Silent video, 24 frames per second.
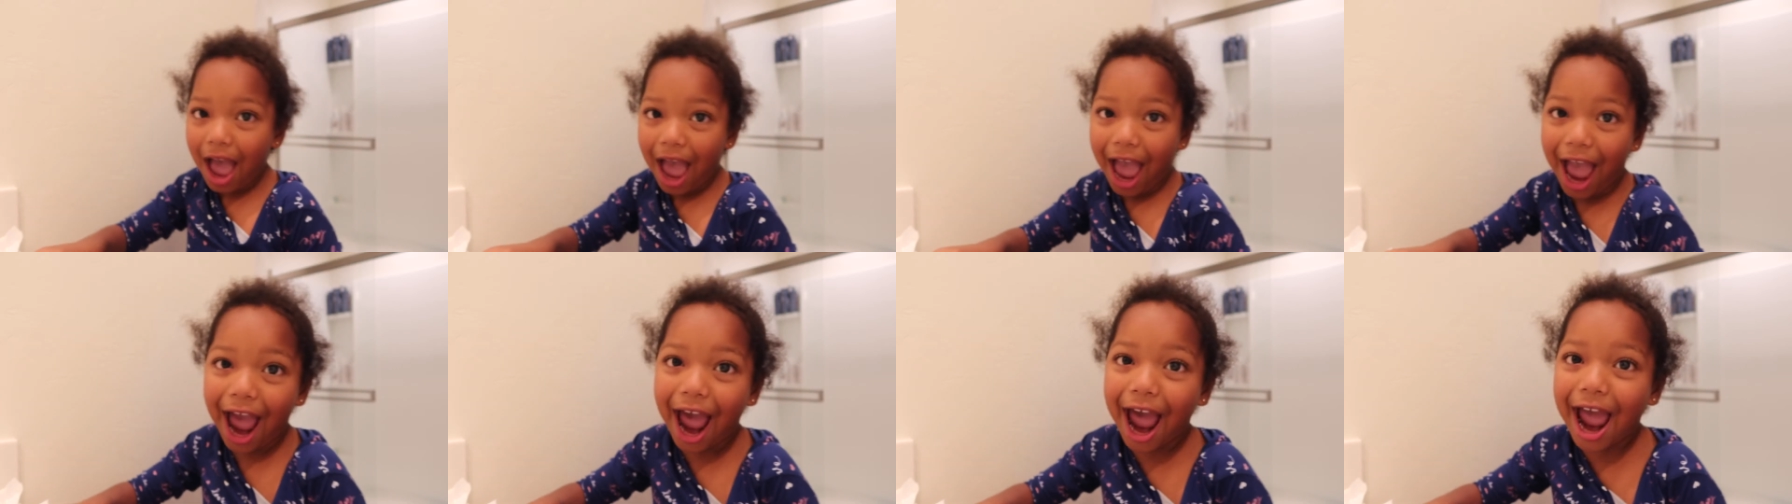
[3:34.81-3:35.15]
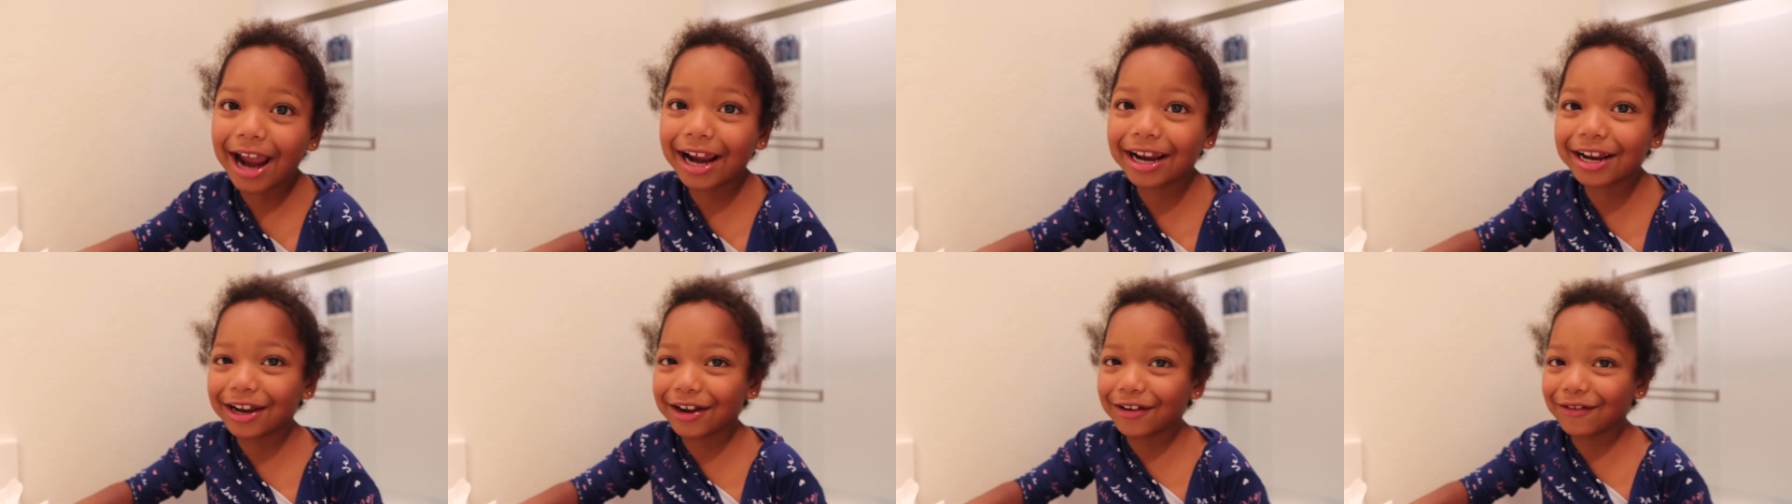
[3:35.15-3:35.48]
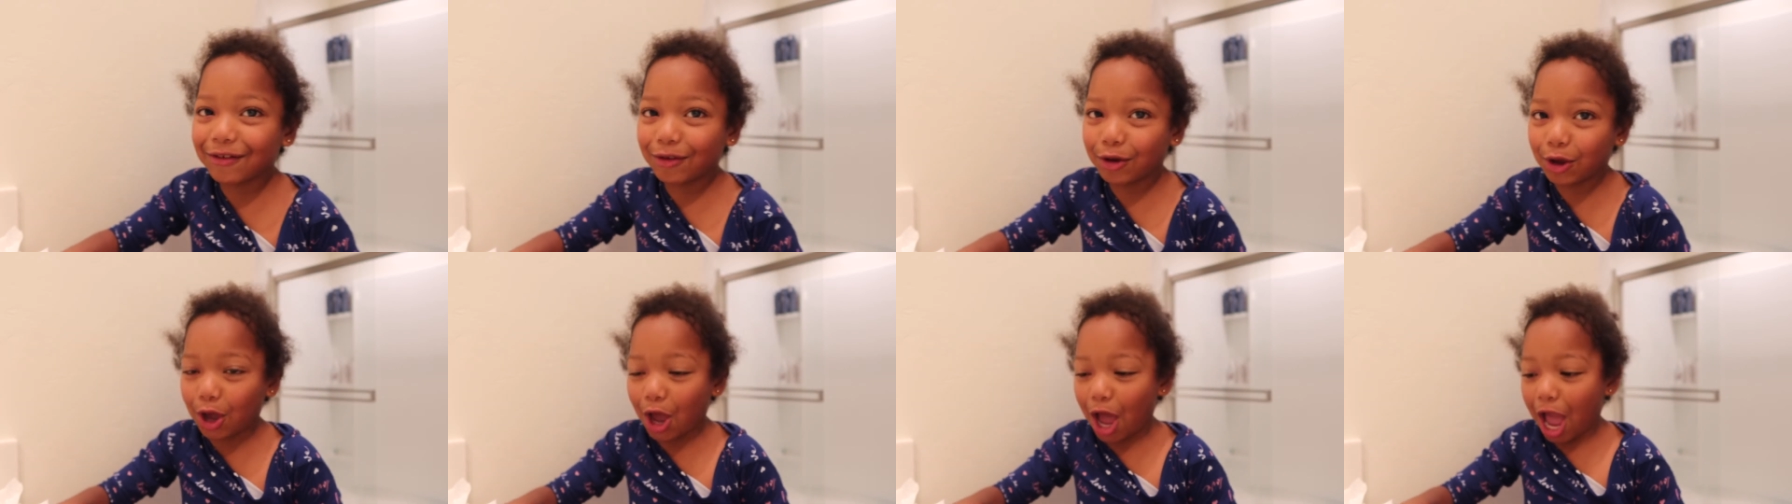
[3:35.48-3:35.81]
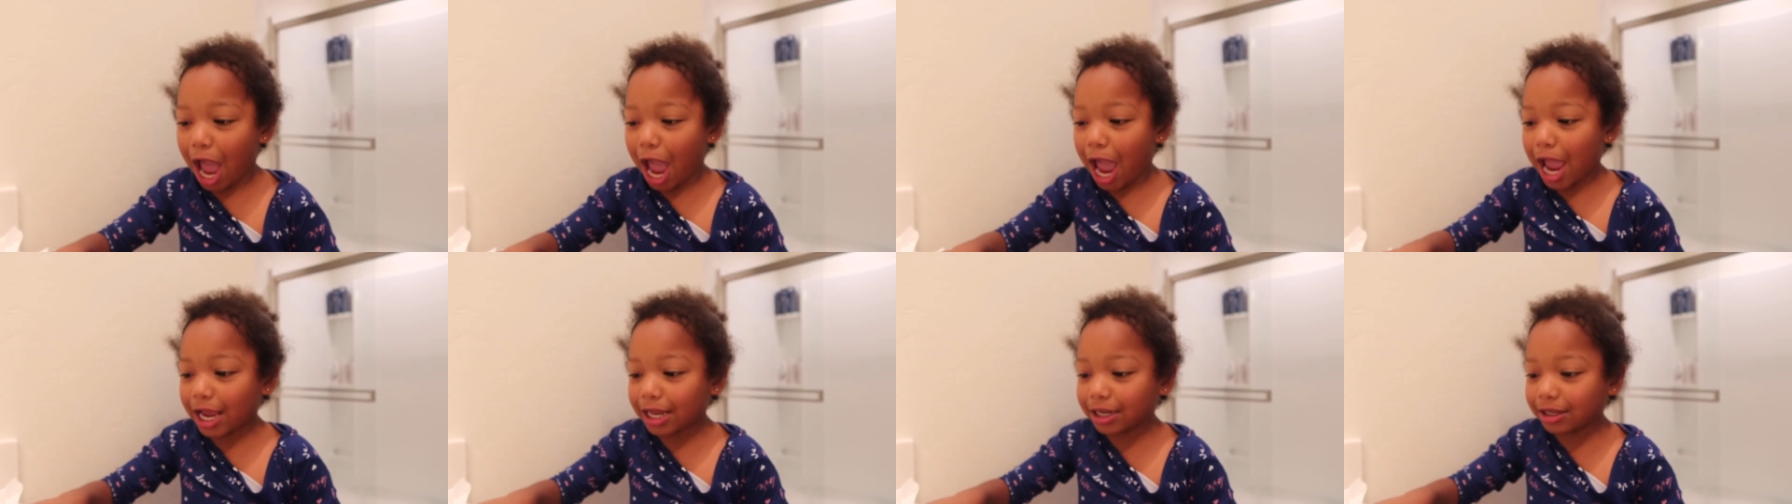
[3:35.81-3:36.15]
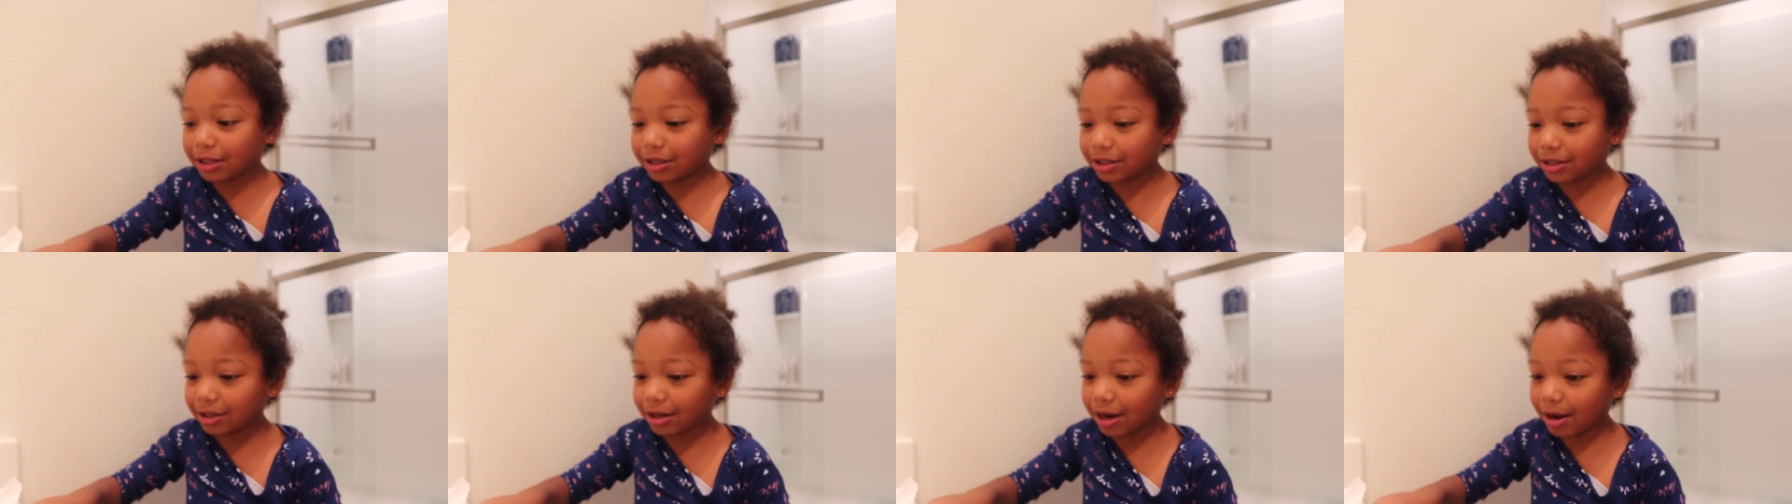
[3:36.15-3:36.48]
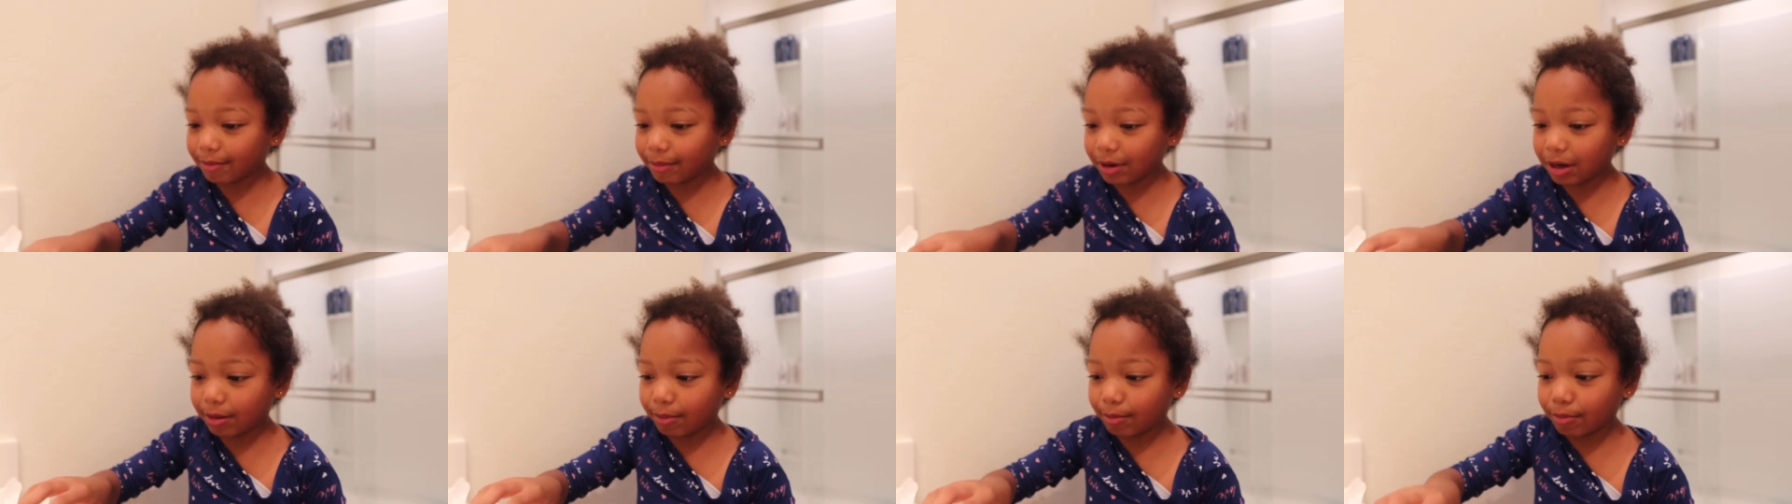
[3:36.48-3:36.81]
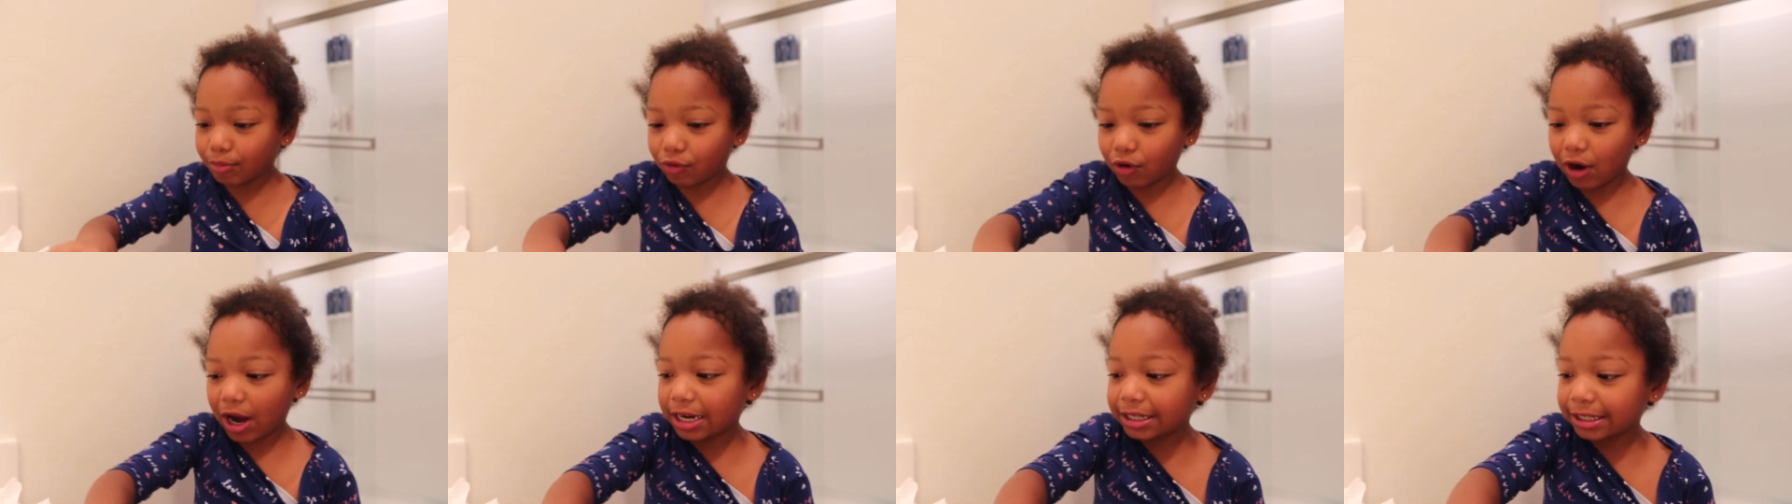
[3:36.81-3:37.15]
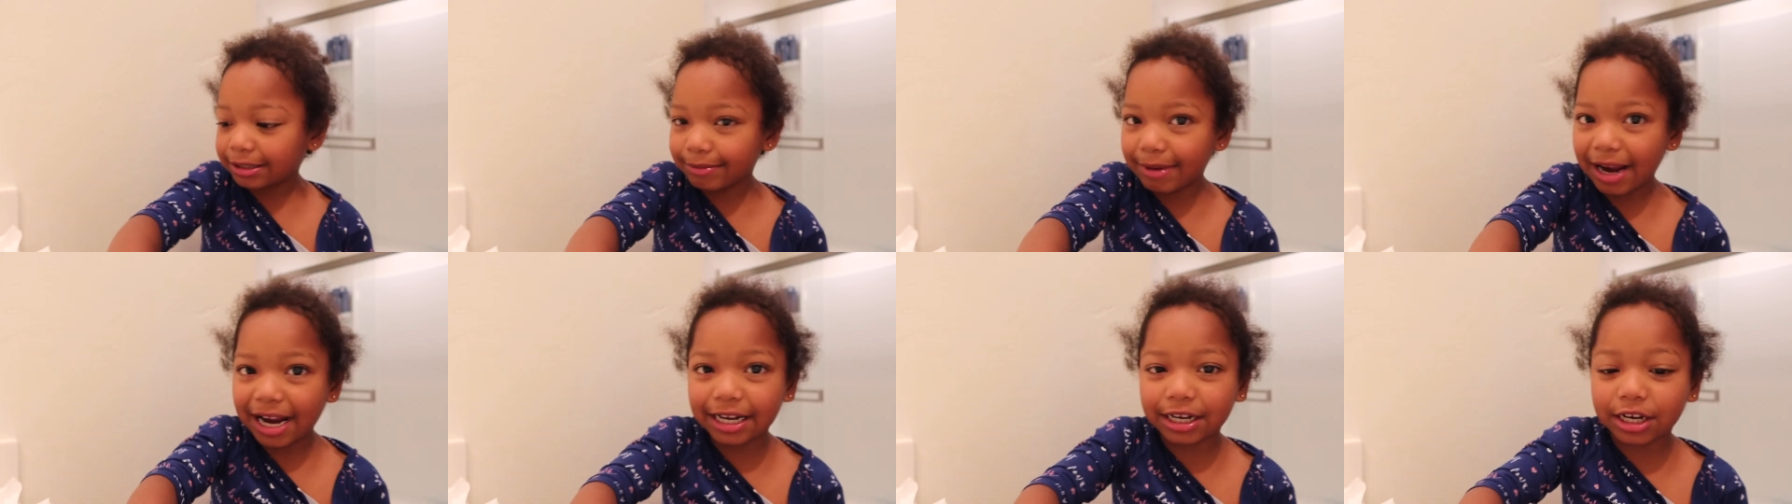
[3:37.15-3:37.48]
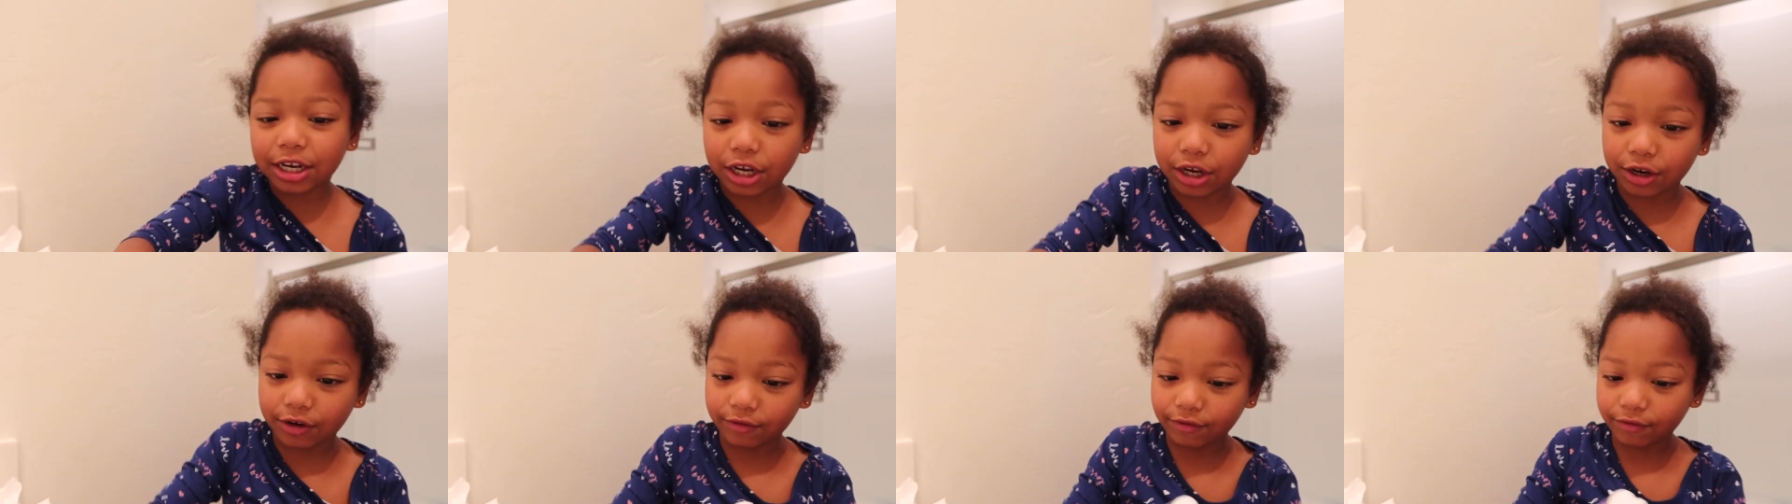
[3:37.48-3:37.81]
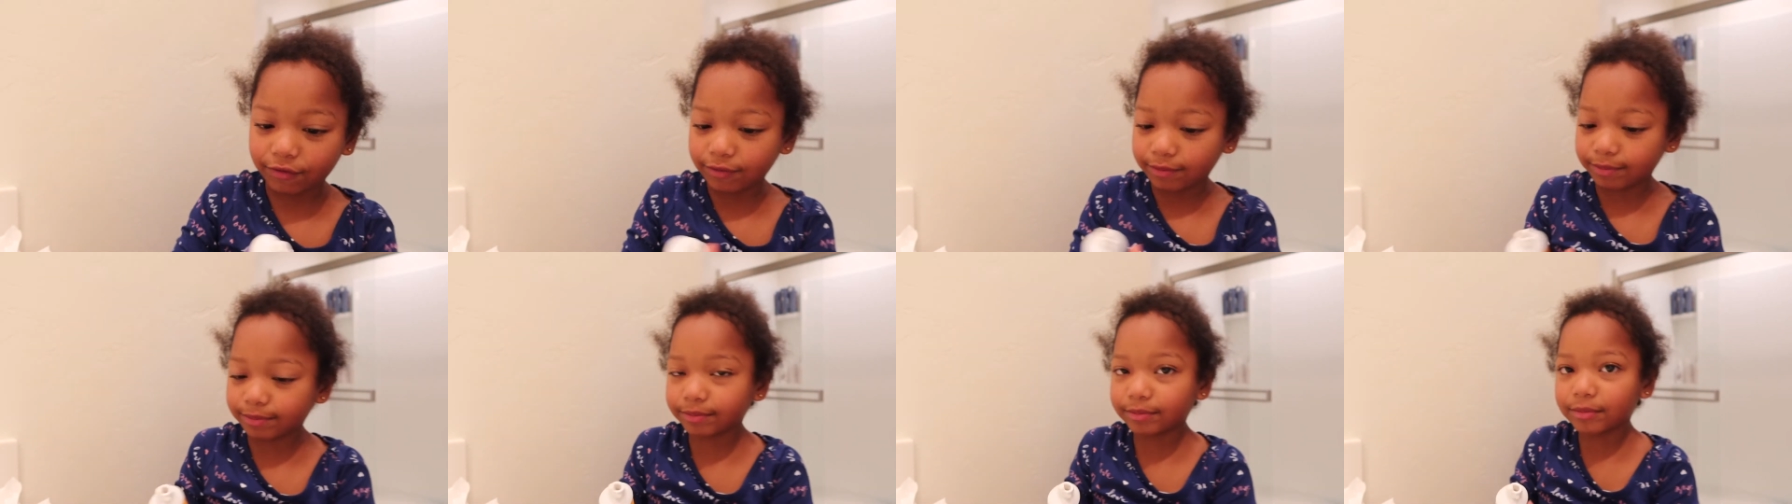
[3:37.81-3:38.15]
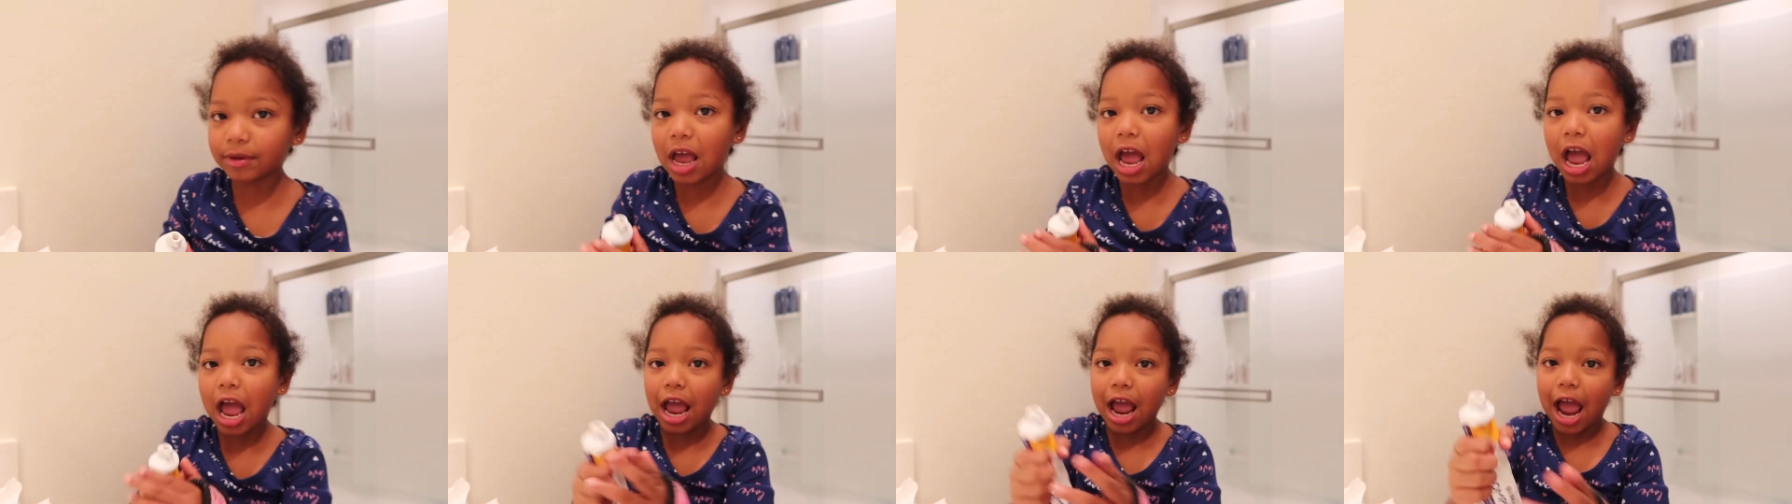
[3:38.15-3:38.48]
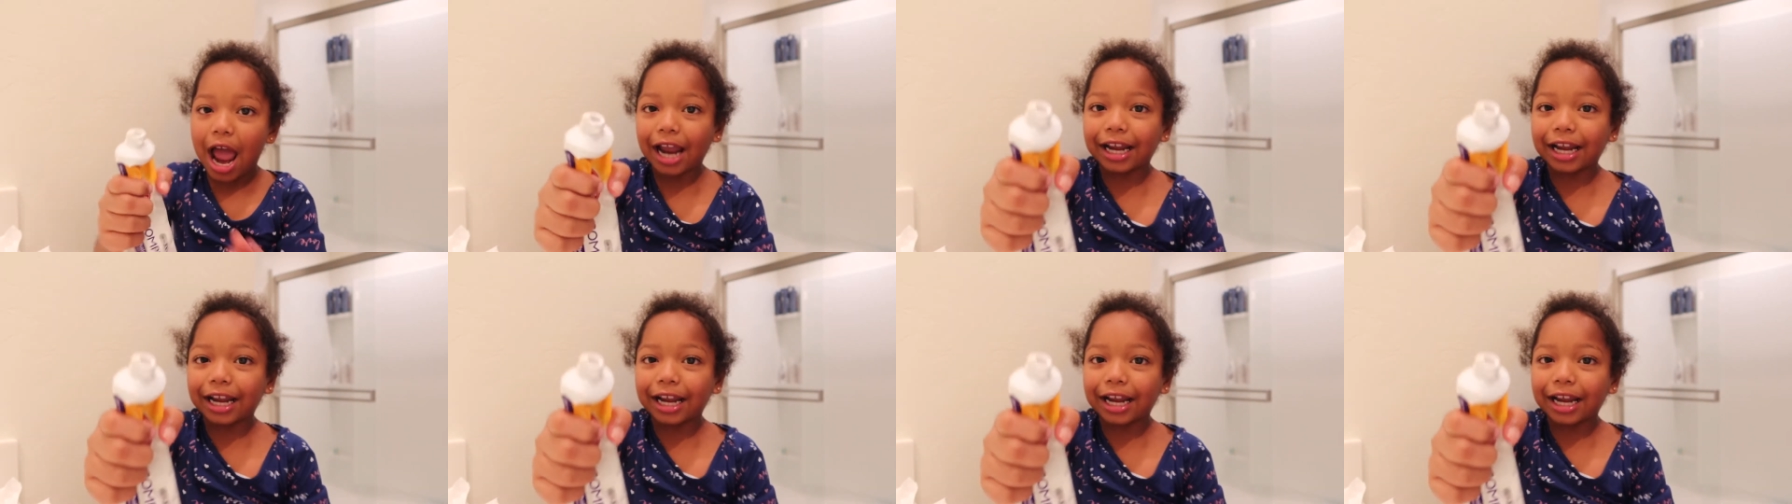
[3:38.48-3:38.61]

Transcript: I am going. I'm gonna brush my teeth.